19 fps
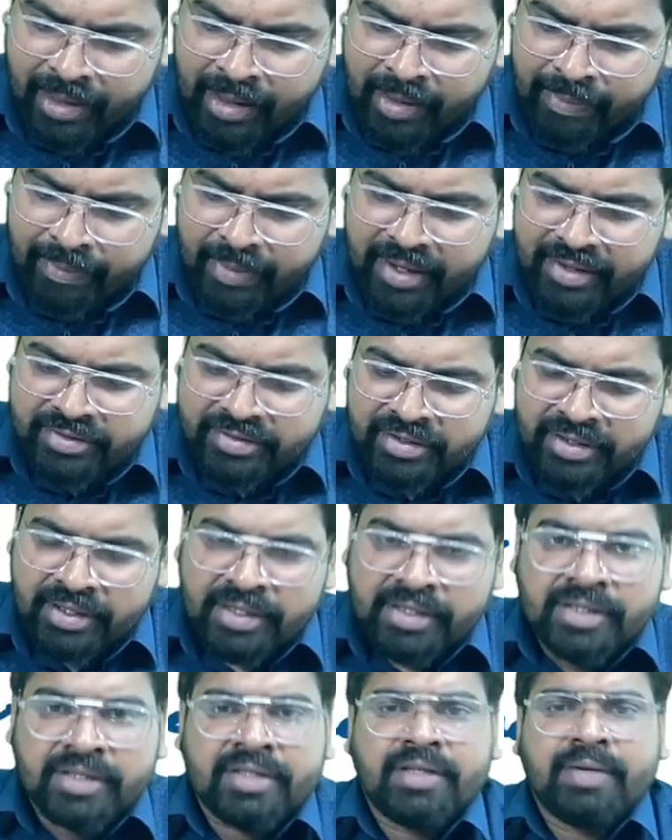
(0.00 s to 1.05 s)
means
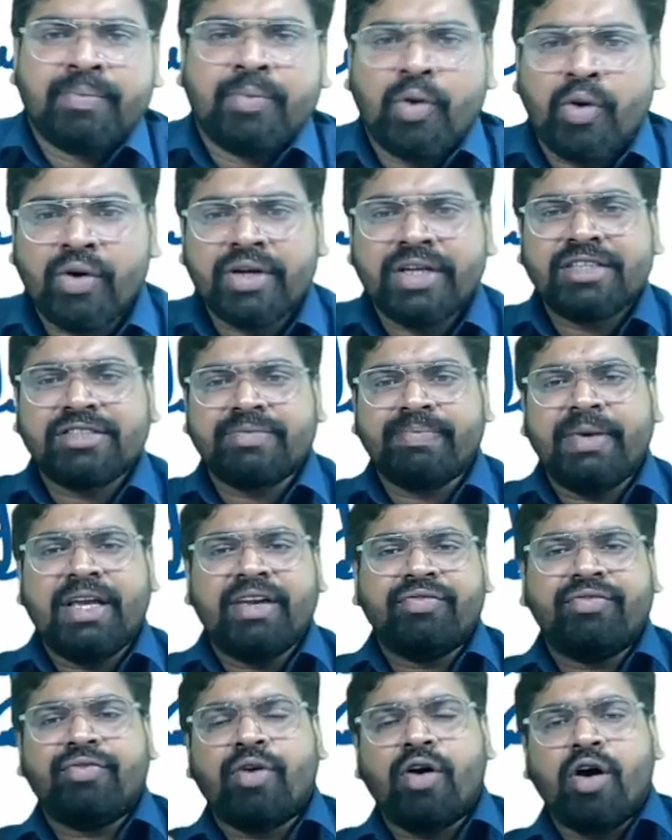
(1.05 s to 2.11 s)
the bone is being
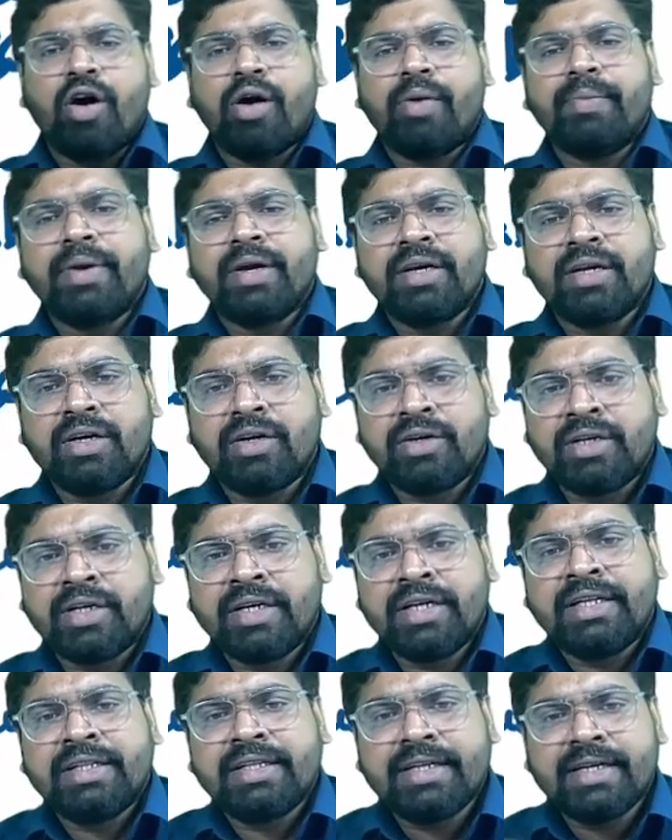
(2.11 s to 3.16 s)
formed
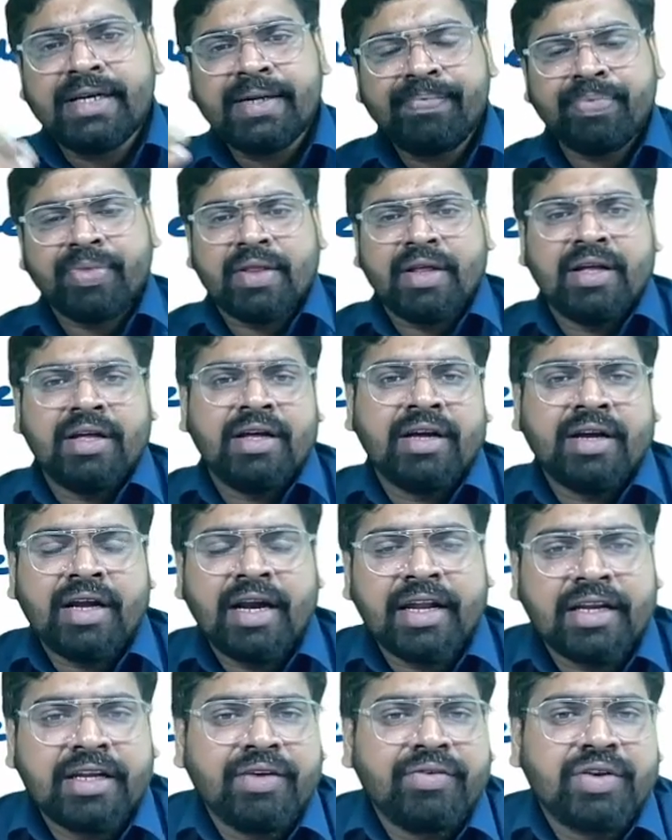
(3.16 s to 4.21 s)
in the
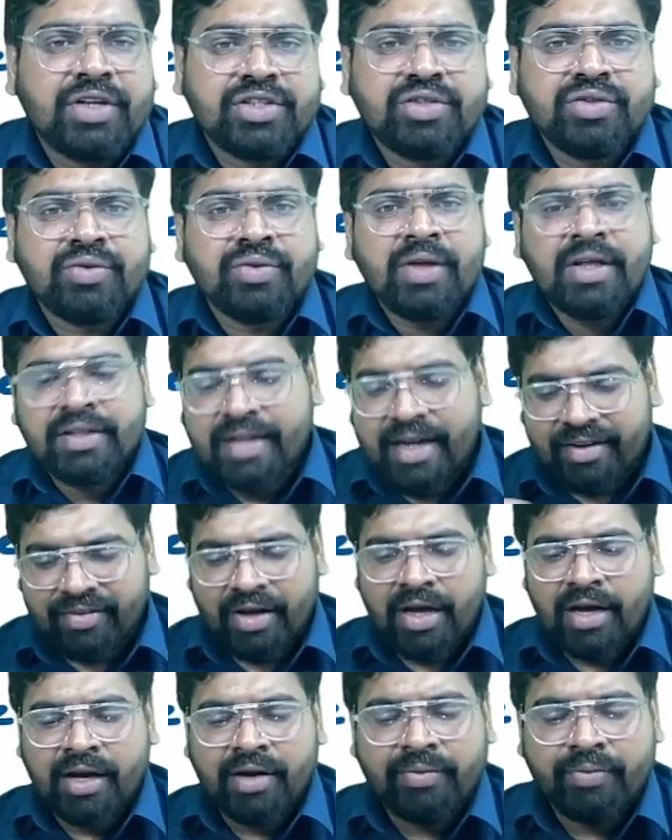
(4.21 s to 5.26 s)
connective tissue, that
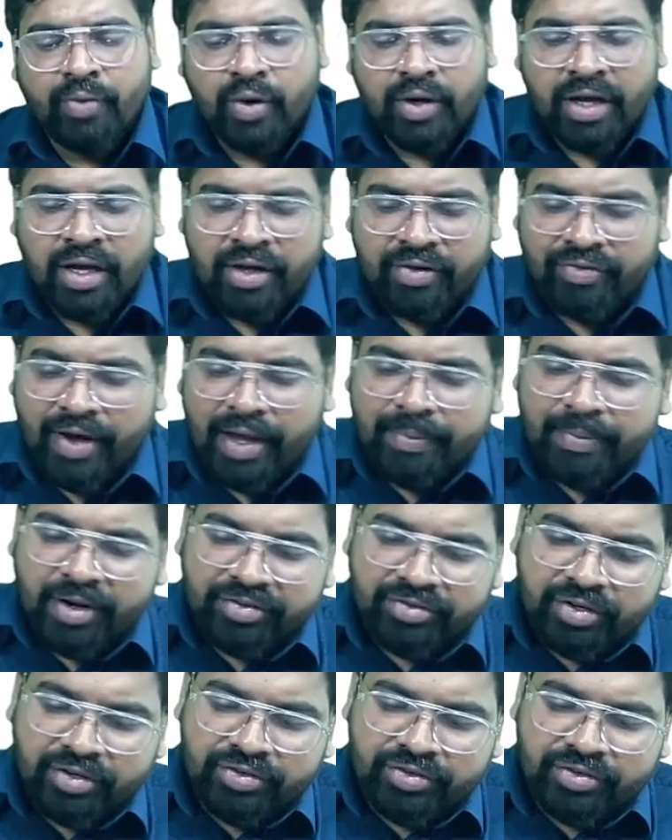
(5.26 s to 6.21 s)
fibrous